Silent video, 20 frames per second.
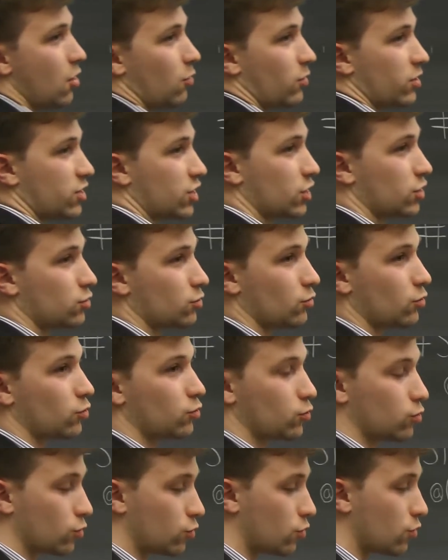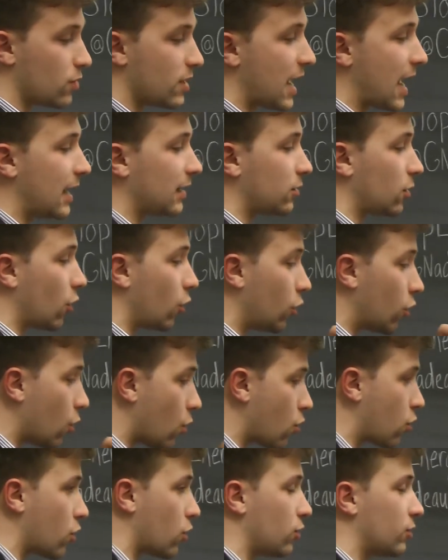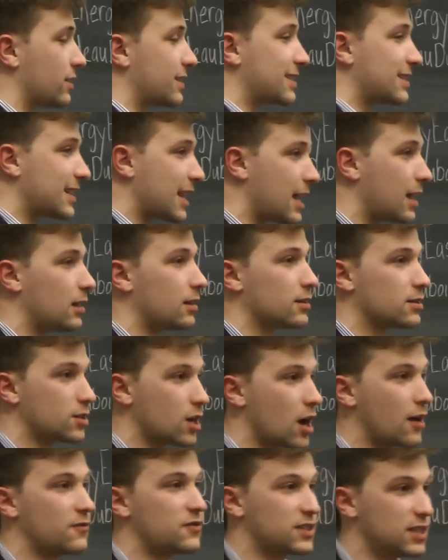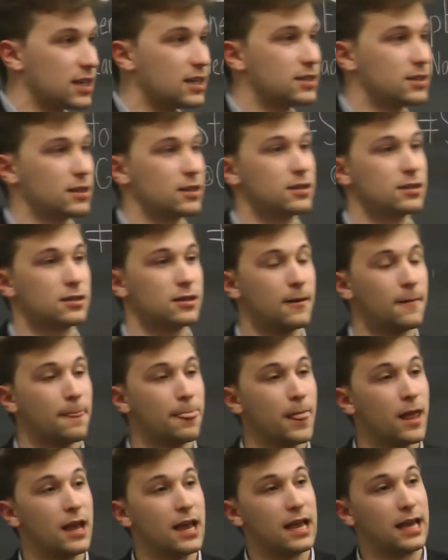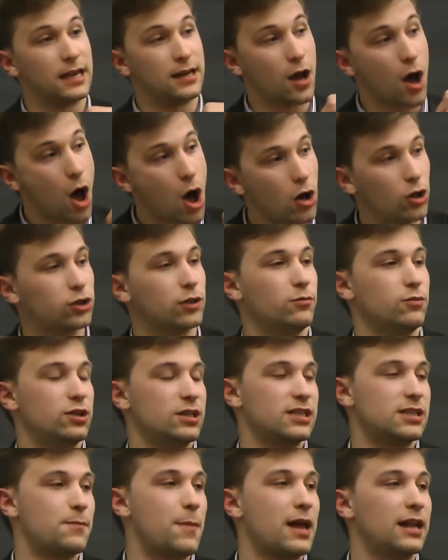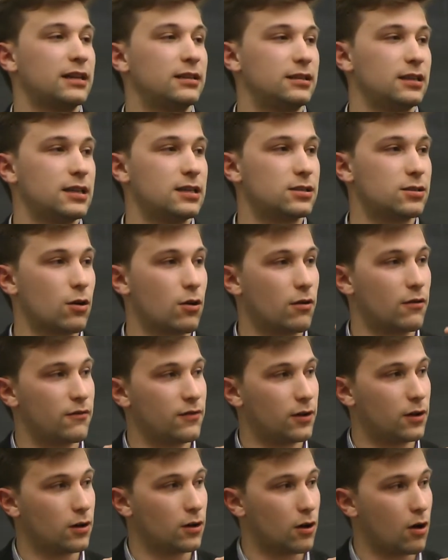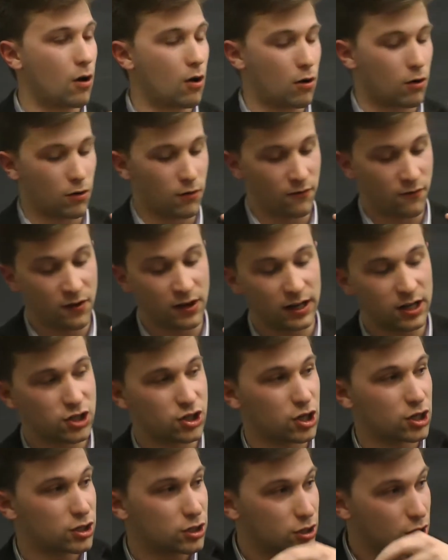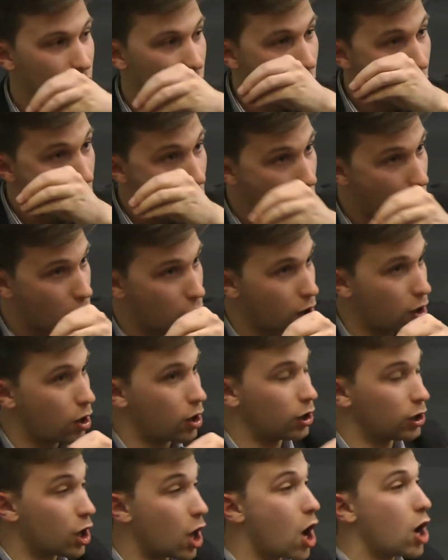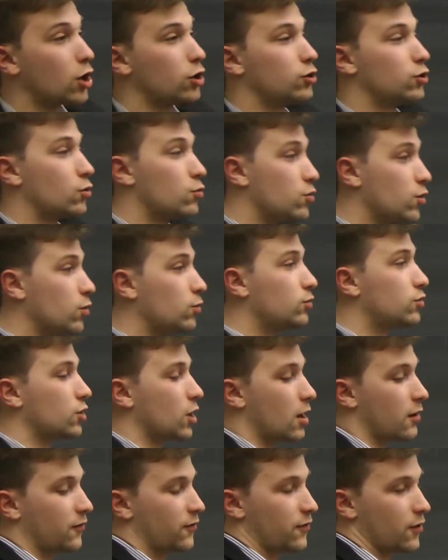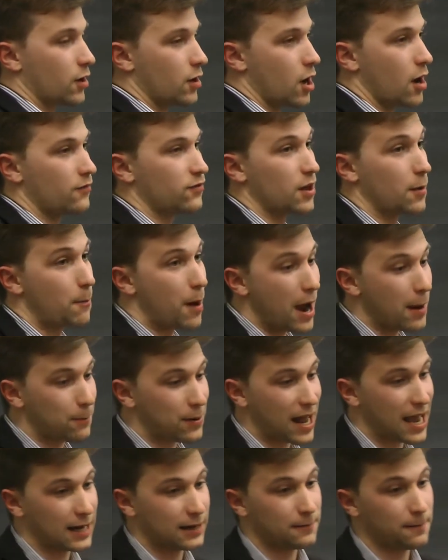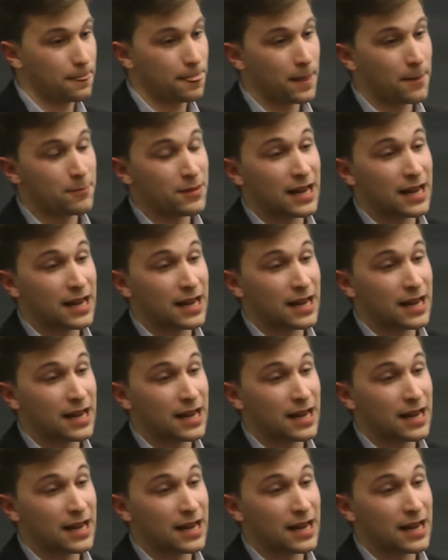which is to create local cells of citizens in all the municipalities or villages along the route of the pipeline.